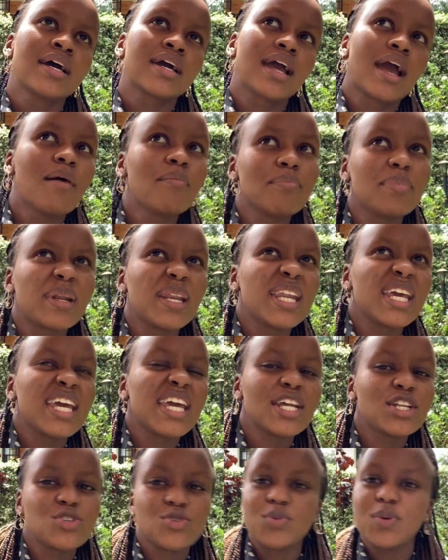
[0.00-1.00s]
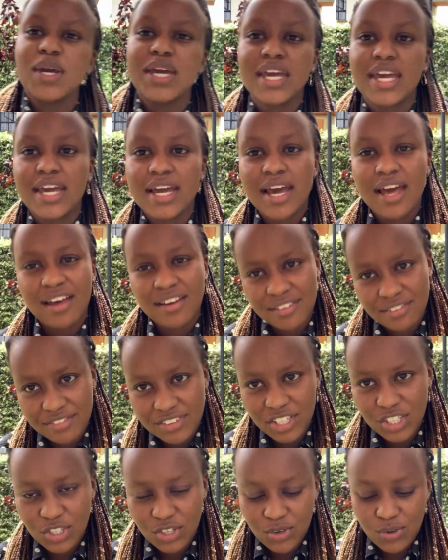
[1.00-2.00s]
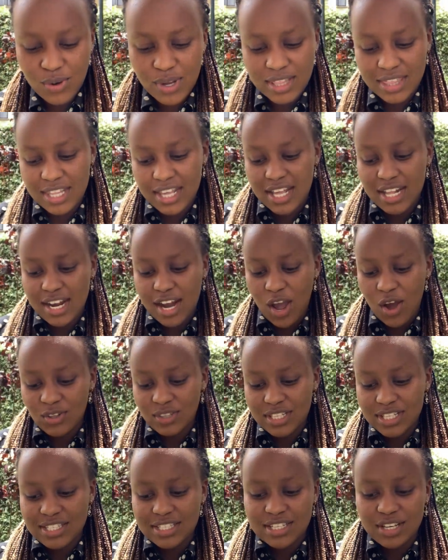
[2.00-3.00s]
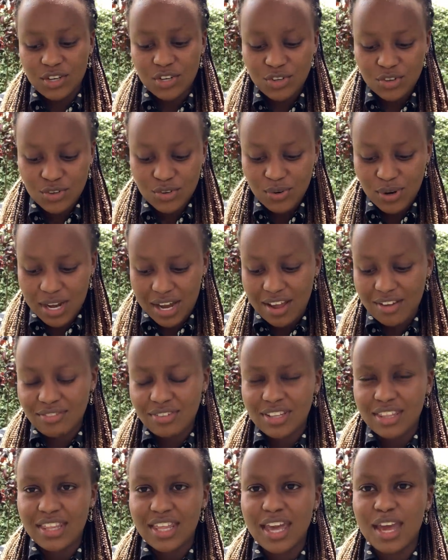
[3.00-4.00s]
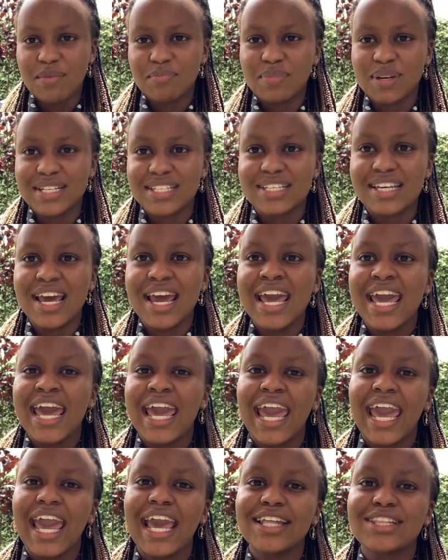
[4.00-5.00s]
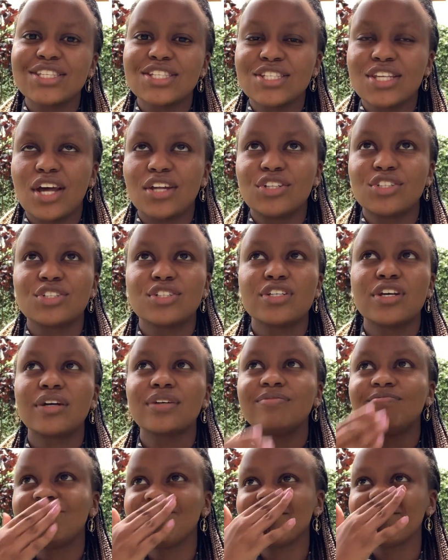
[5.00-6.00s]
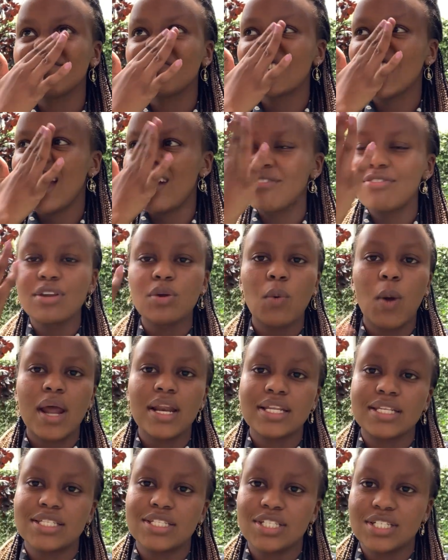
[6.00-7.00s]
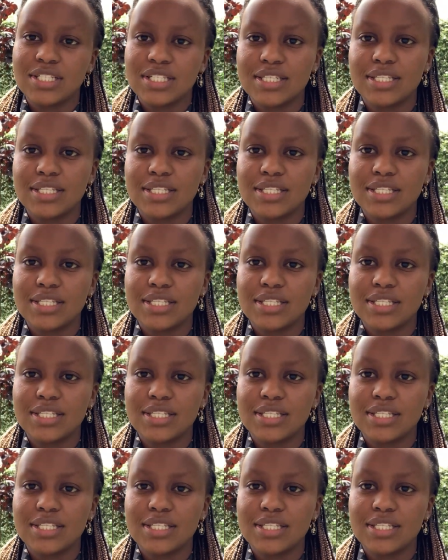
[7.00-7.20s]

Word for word: company doing video and then now there's a crew and everything but it's such everyone is